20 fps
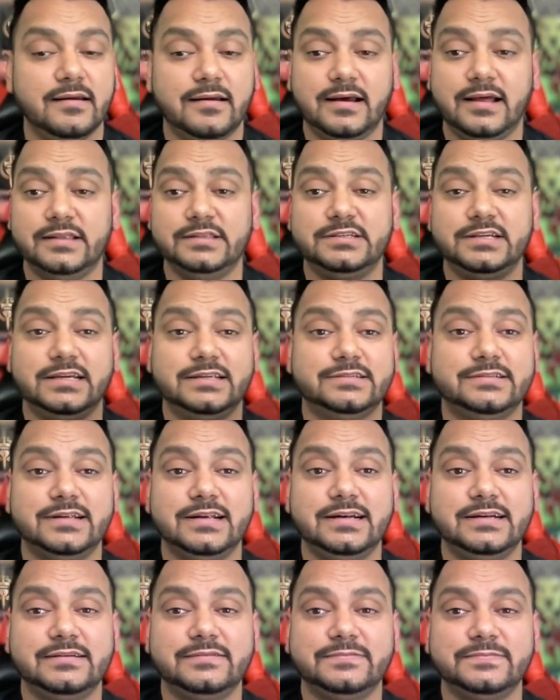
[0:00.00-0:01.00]
And just
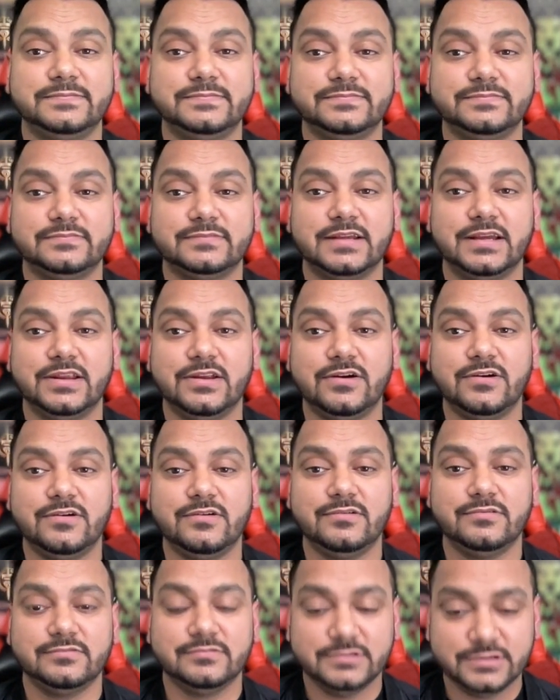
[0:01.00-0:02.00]
it, you know,
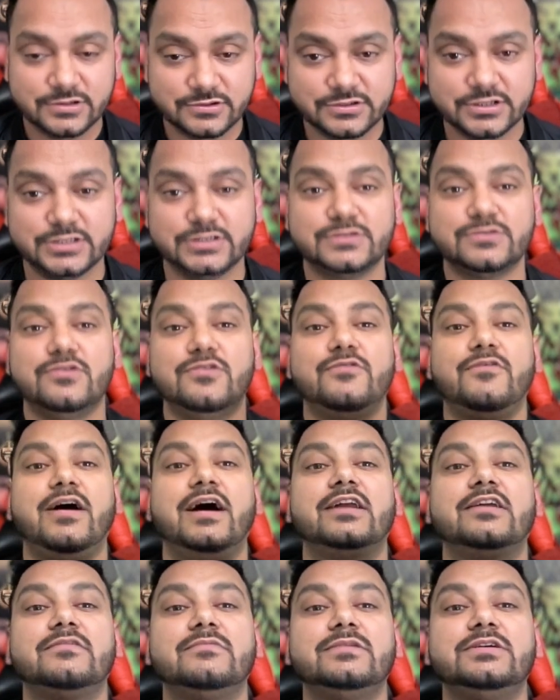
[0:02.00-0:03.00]
you just go
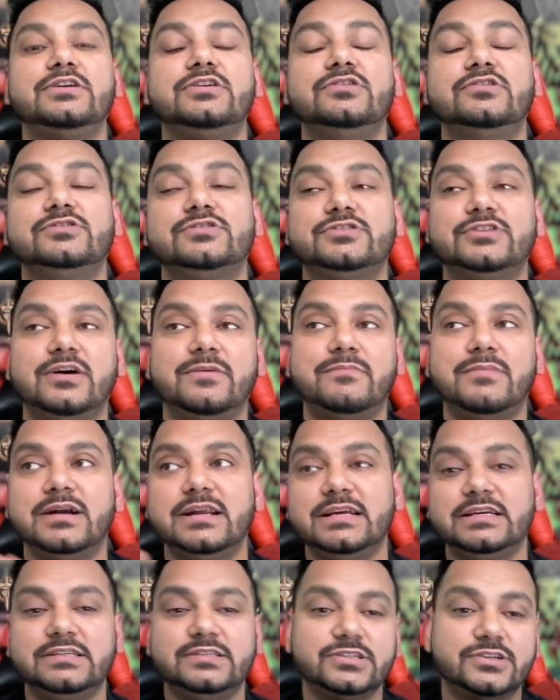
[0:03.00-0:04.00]
viral videos
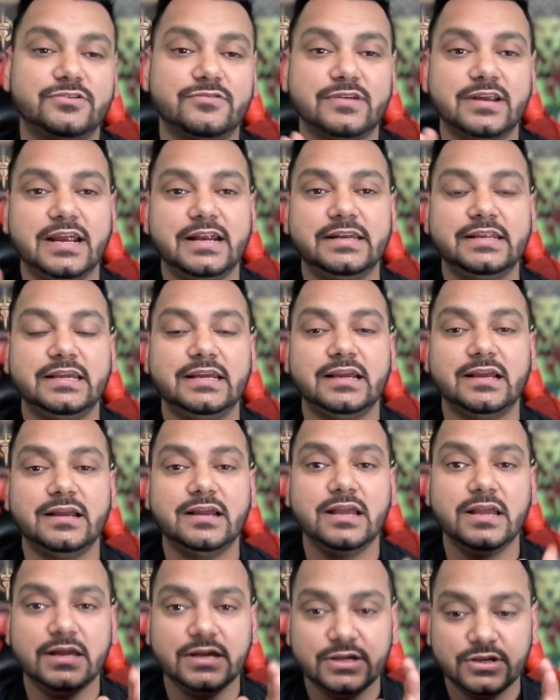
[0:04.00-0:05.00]
somebody is creating,
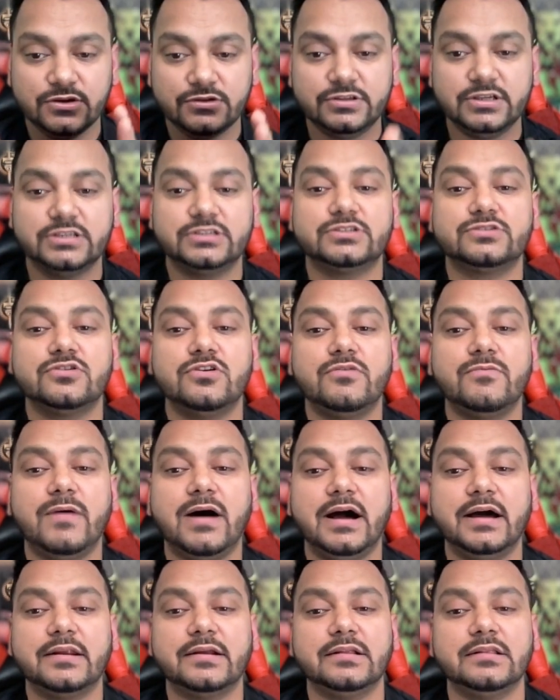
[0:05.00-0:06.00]
you just go
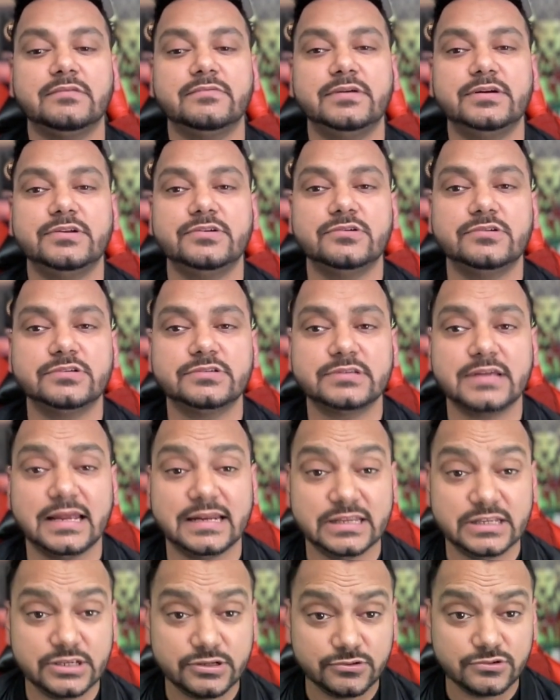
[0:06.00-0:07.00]
viral videos
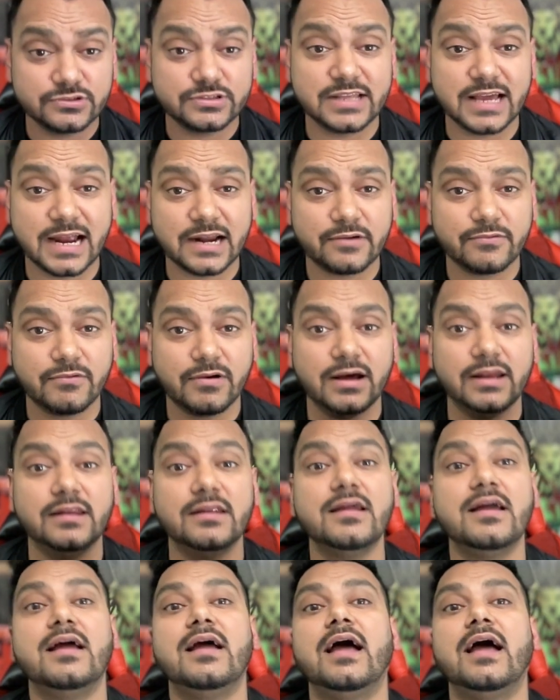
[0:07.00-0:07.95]
and use that one.